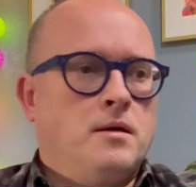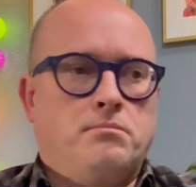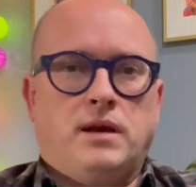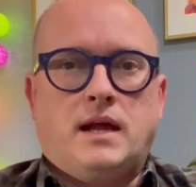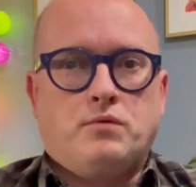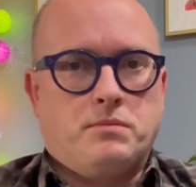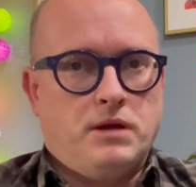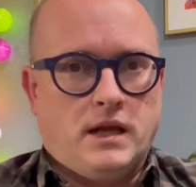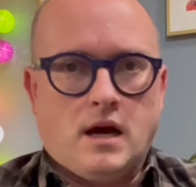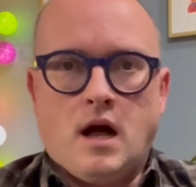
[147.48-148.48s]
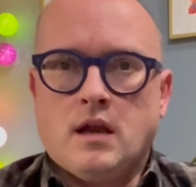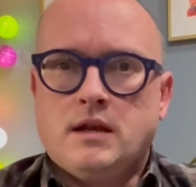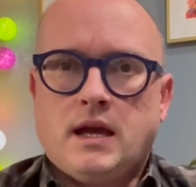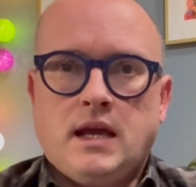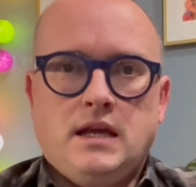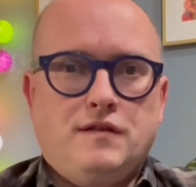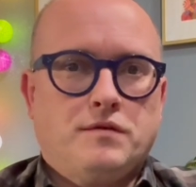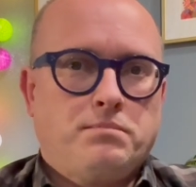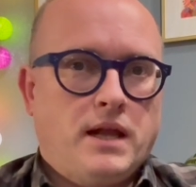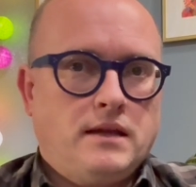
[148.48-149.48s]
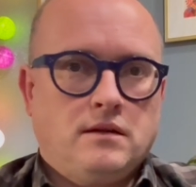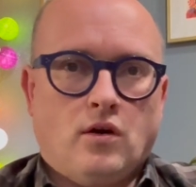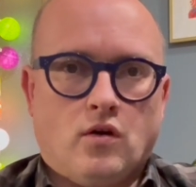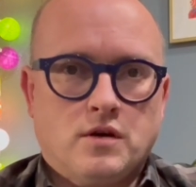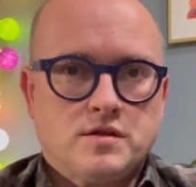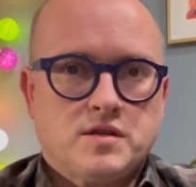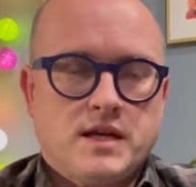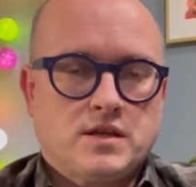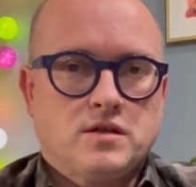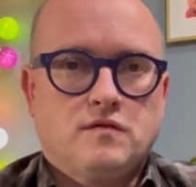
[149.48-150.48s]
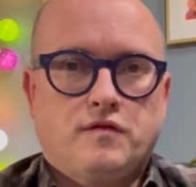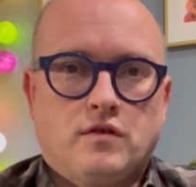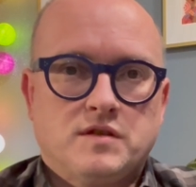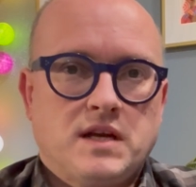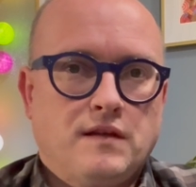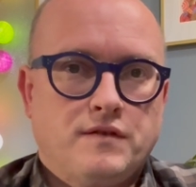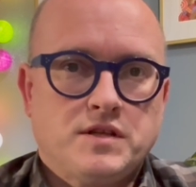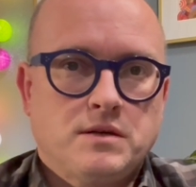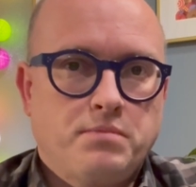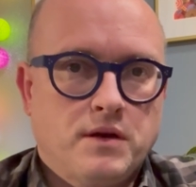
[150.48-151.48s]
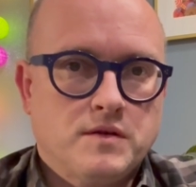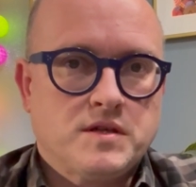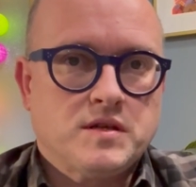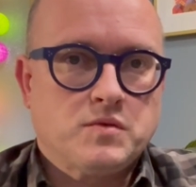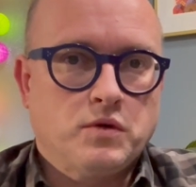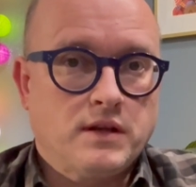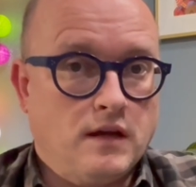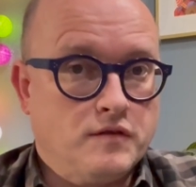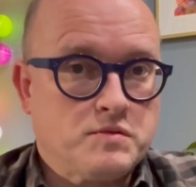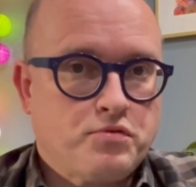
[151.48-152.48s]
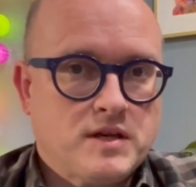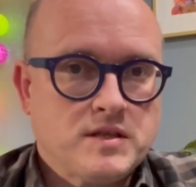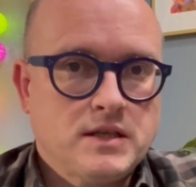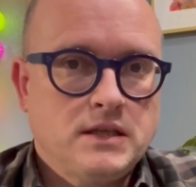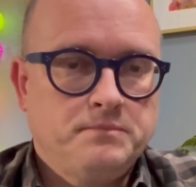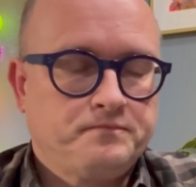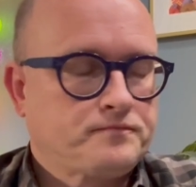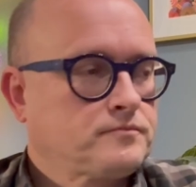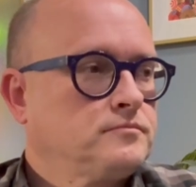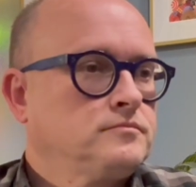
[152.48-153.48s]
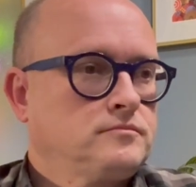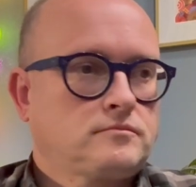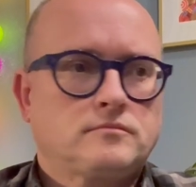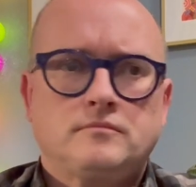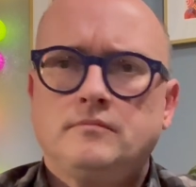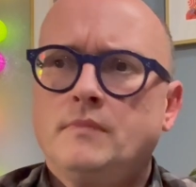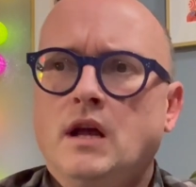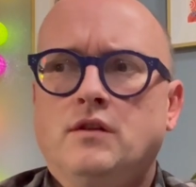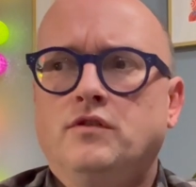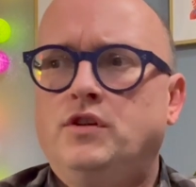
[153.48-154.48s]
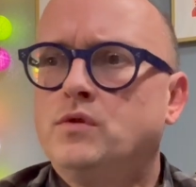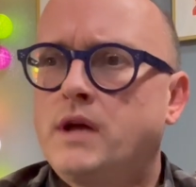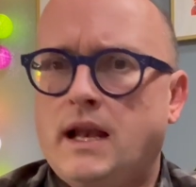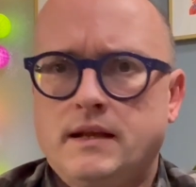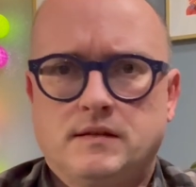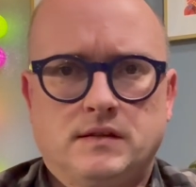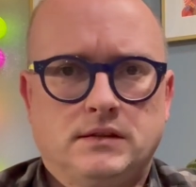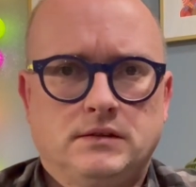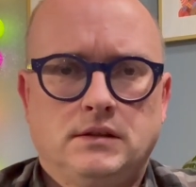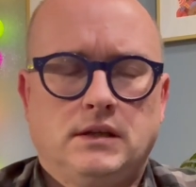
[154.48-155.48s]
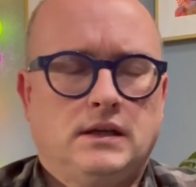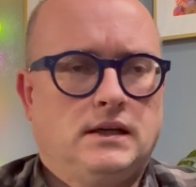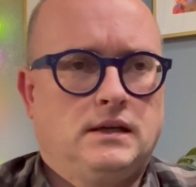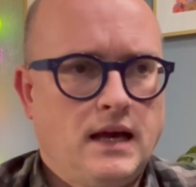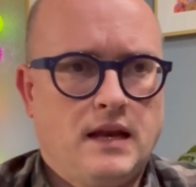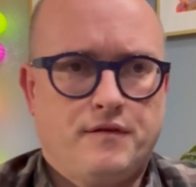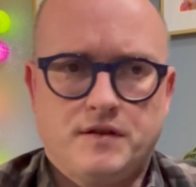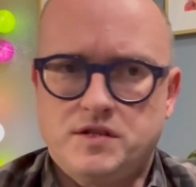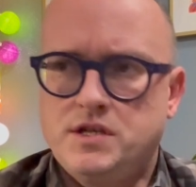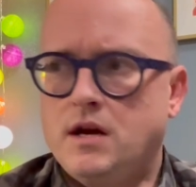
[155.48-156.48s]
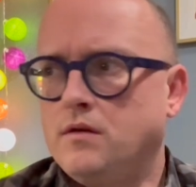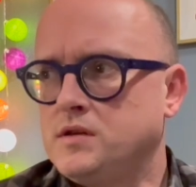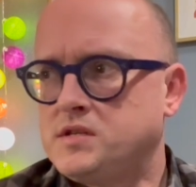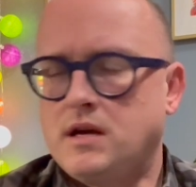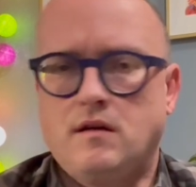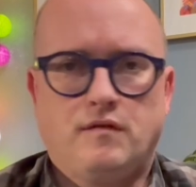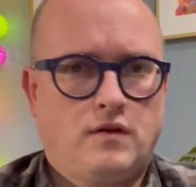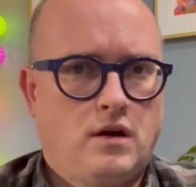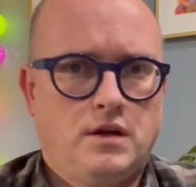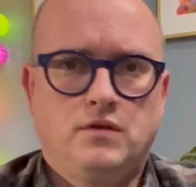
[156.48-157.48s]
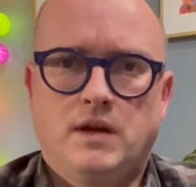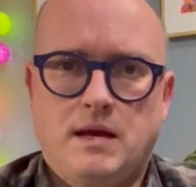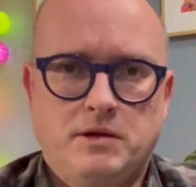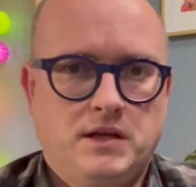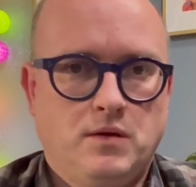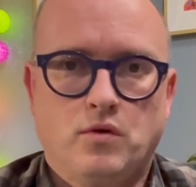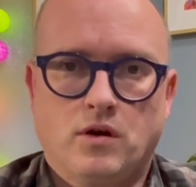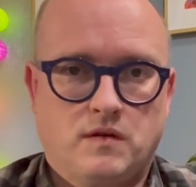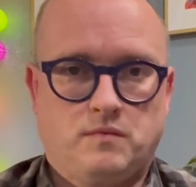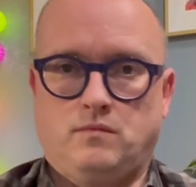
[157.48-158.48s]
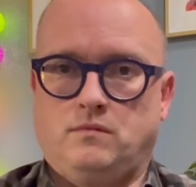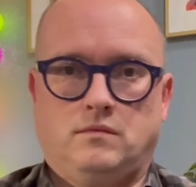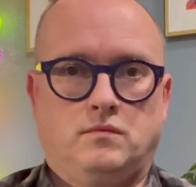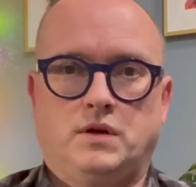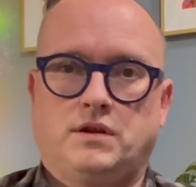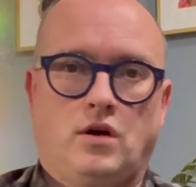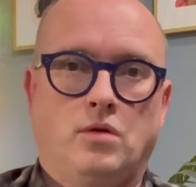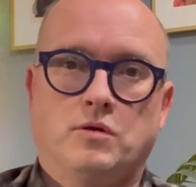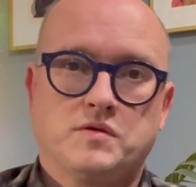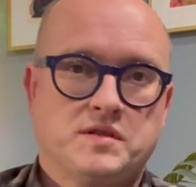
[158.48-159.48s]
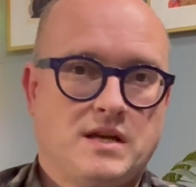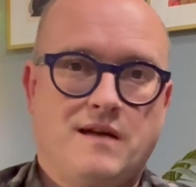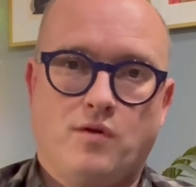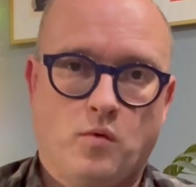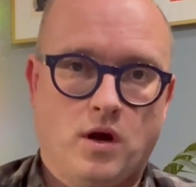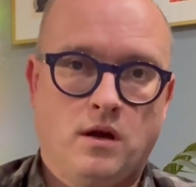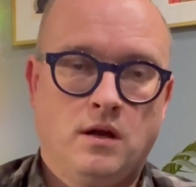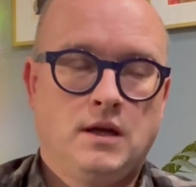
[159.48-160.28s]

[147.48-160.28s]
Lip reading: played with Billie Holiday, even played in the horn section for television appearances with Elvis Presley, Duke Ellington, Ella Fitzgerald, Sarah Vaughan, you name it. He worked with almost everyone.